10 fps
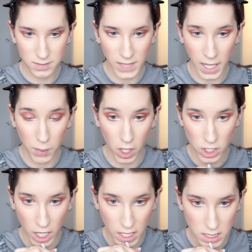I
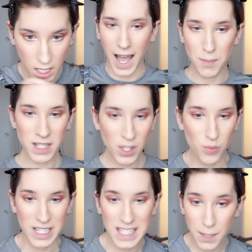apologize. I'm just a
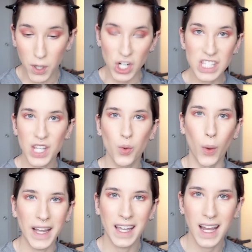risky person,
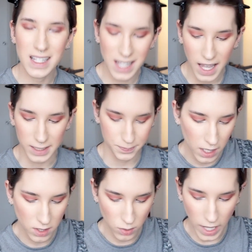what can I say?
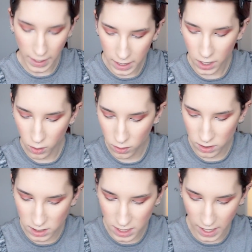So now I'm going to go
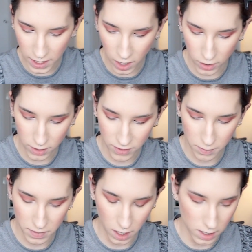into that color
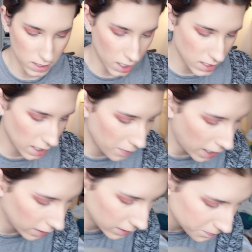from the Anastasia
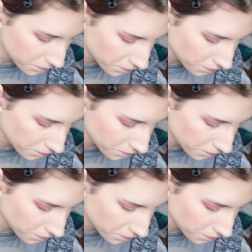palette